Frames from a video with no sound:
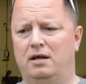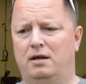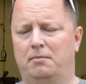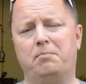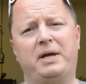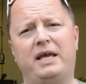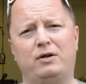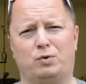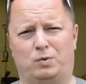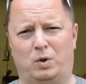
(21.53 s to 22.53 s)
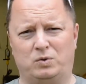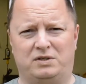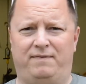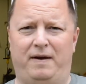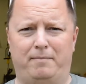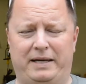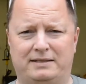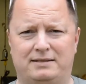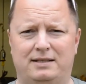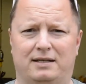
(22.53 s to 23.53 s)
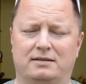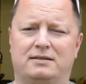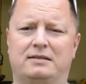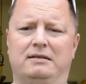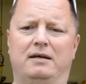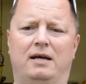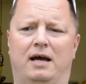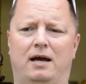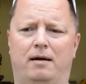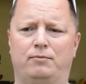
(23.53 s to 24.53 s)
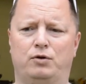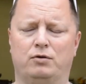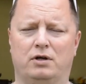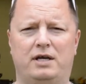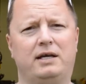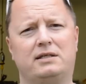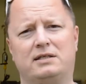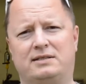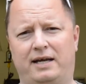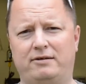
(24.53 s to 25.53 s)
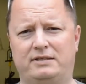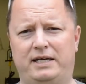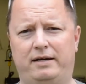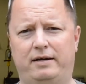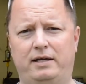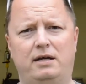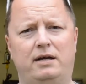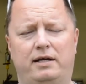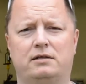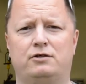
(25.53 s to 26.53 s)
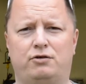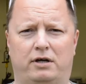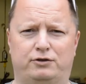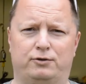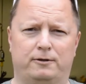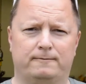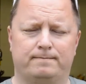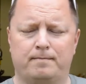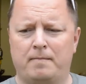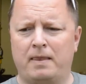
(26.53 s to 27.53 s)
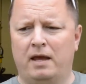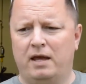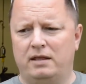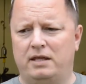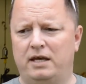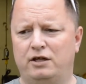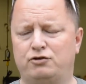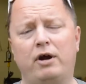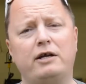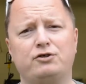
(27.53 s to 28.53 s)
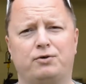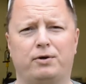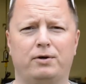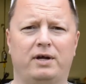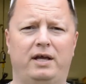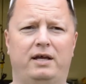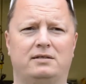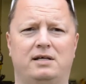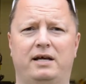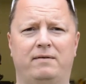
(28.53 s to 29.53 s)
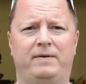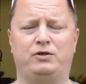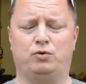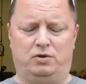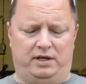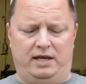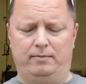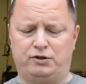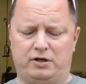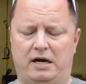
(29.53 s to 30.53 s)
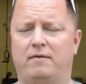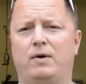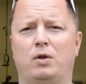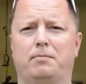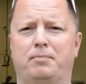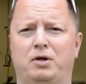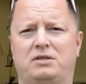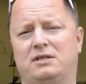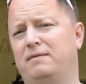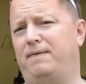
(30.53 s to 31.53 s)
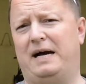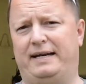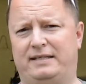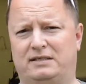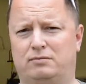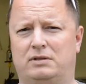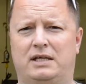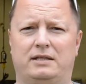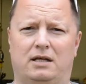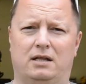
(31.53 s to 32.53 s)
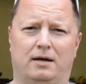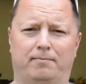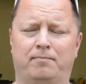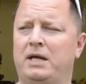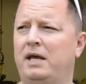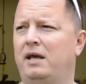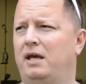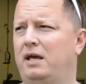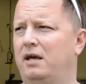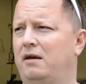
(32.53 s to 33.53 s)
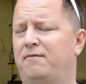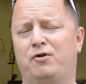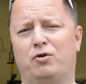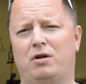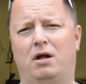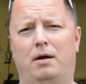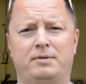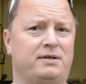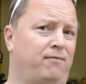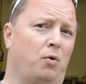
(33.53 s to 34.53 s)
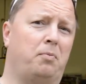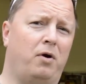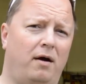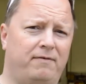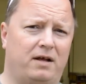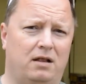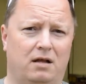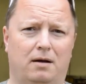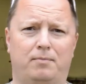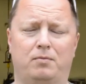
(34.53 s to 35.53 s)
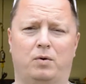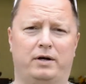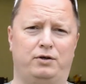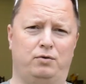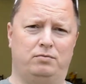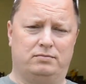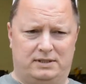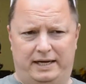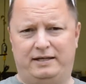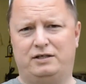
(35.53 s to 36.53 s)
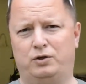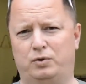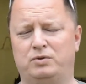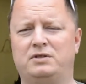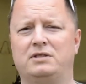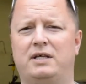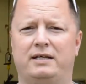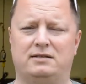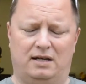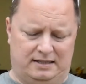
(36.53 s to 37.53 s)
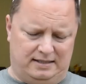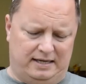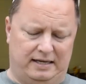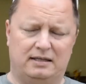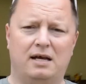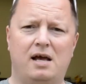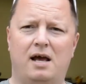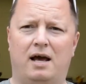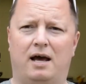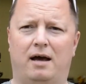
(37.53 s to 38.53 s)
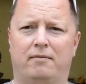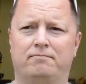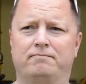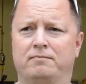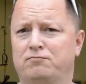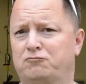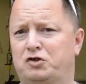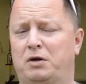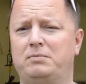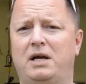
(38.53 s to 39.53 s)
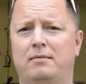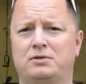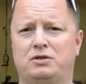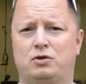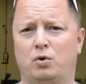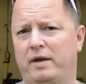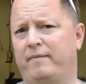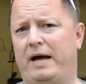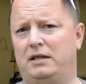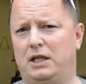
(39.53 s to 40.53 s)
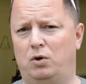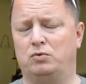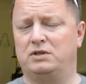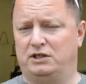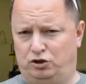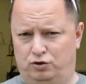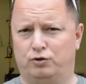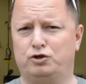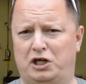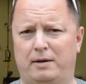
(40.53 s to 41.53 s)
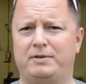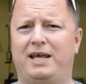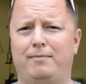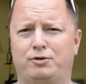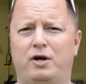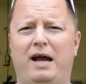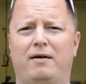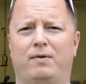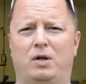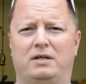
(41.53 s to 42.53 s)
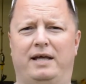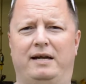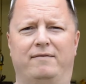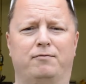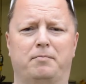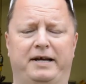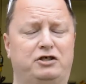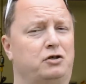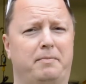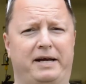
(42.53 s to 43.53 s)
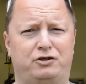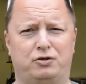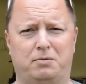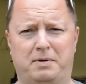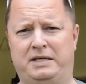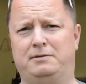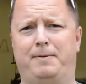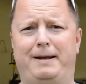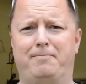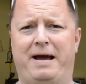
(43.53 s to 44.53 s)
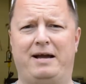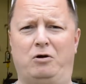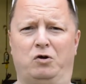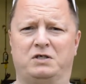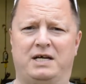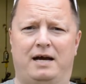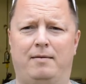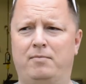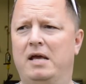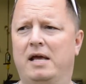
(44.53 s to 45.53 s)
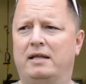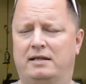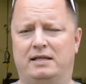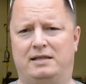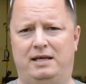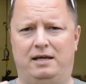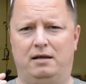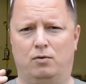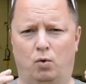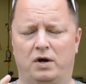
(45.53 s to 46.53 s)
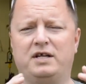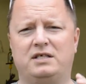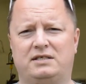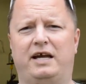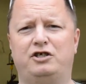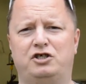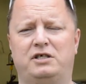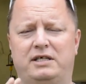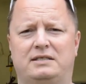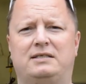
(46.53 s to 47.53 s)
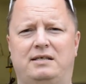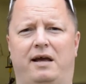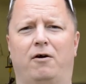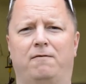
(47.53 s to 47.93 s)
beginner roles, if that makes sense. You're looking at the secretary and the treasurer. The treasurer is the individual that keeps track of all the books and the finances within the club. If your club is a for-profit club where you take dues and things like that, sometimes they'll give out loans. It's their job to keep track of all of that information to make sure the money's paid back on time, that the organization itself